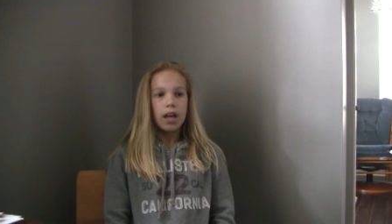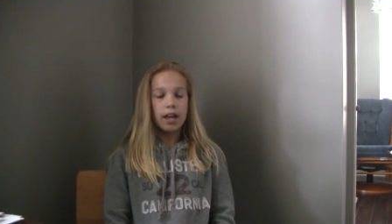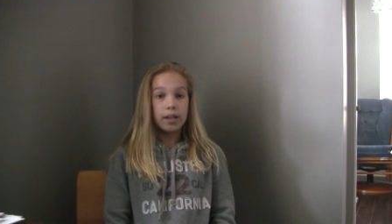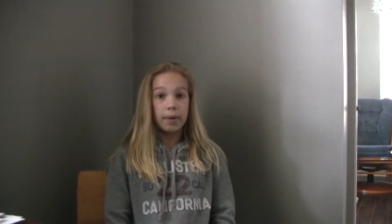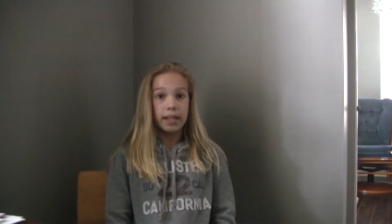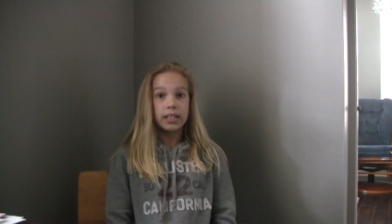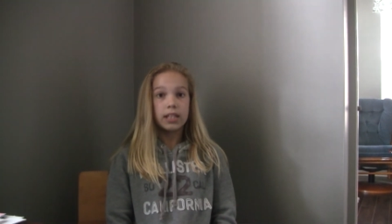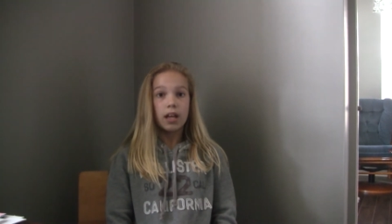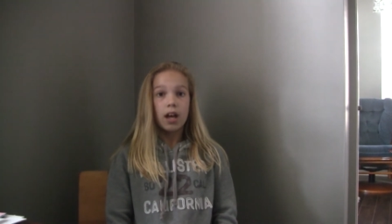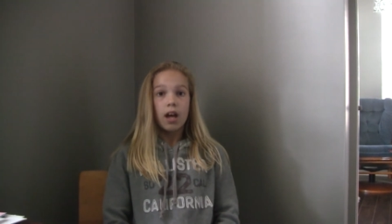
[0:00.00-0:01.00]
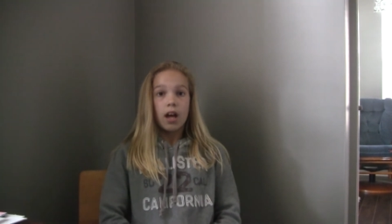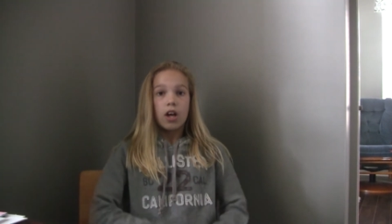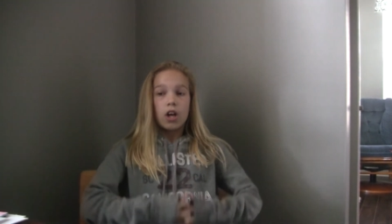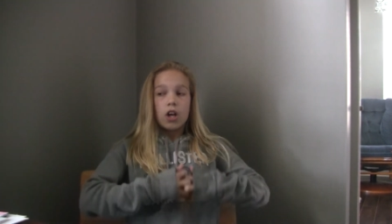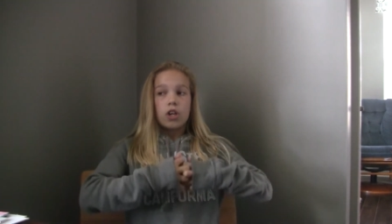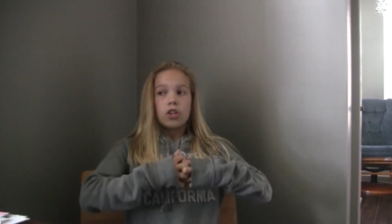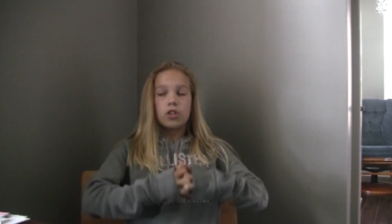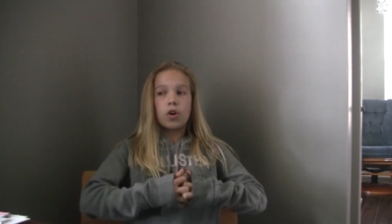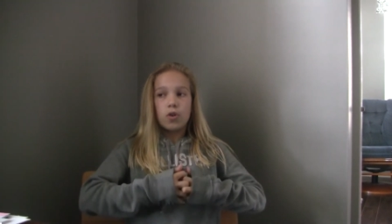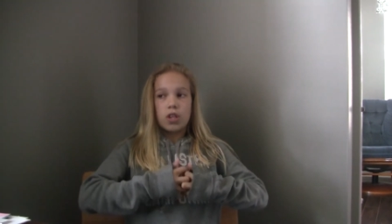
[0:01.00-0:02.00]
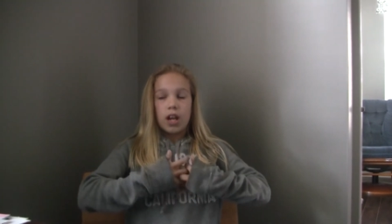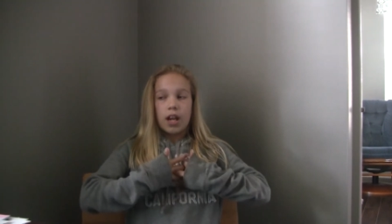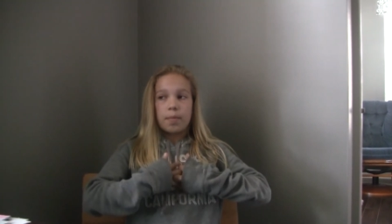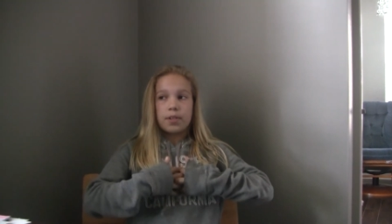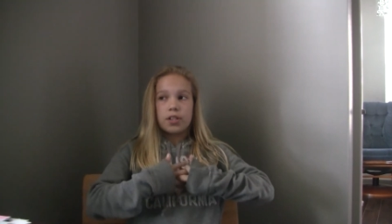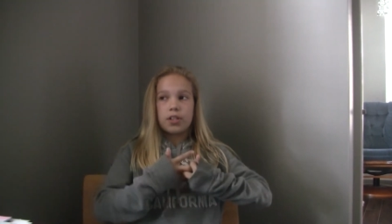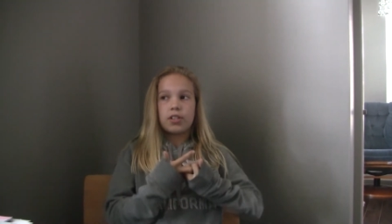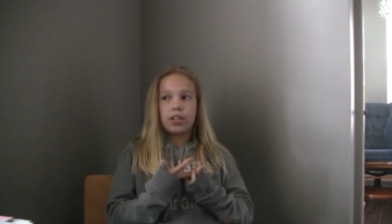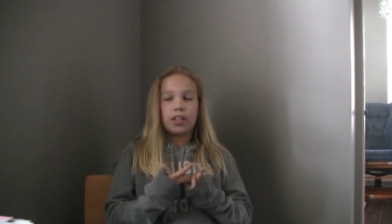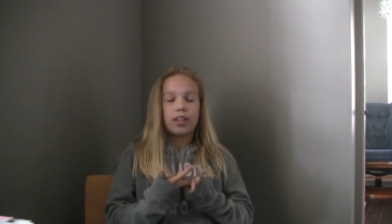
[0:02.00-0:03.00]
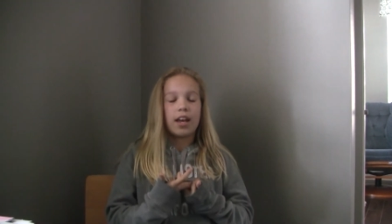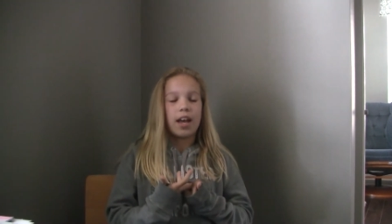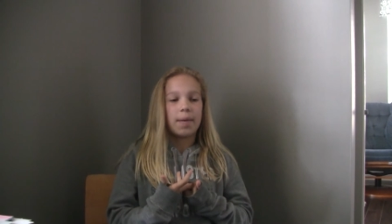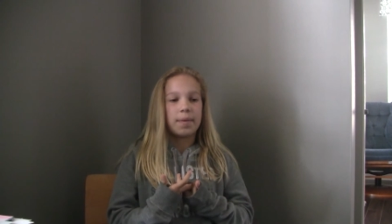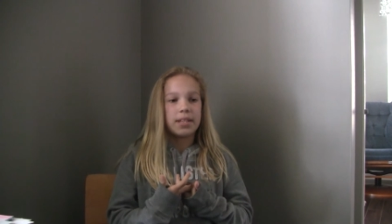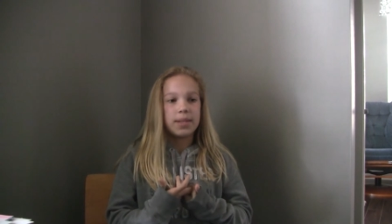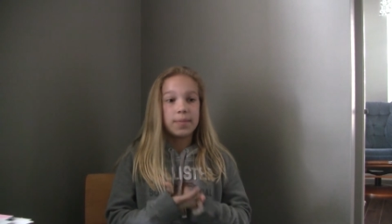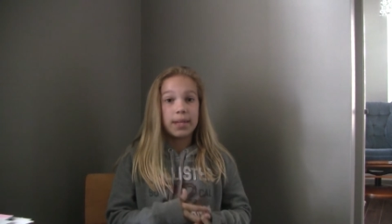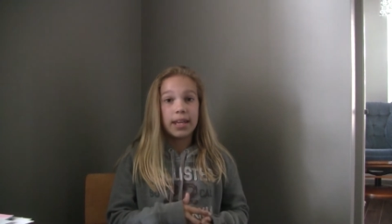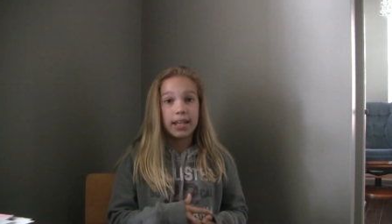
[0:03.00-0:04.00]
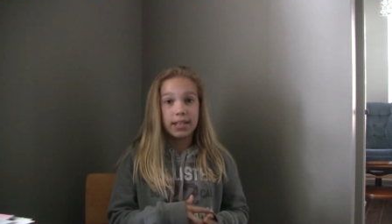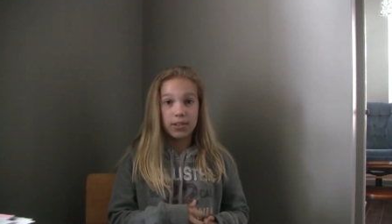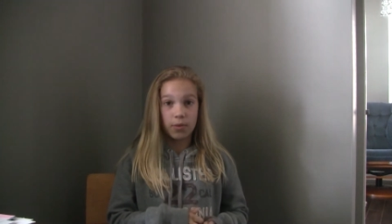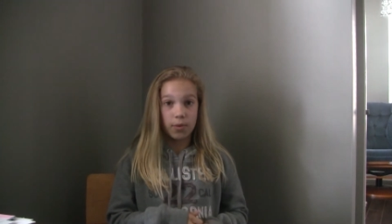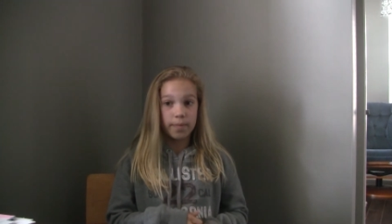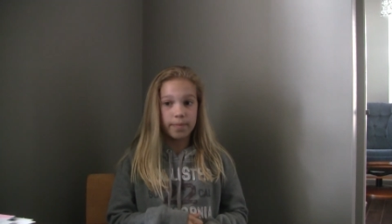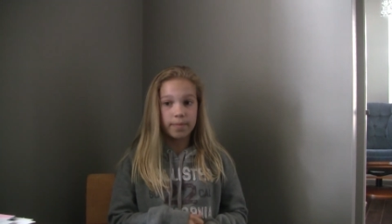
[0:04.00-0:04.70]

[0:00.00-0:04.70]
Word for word: anyways, so today I'm going to tell you something that happened to me at school.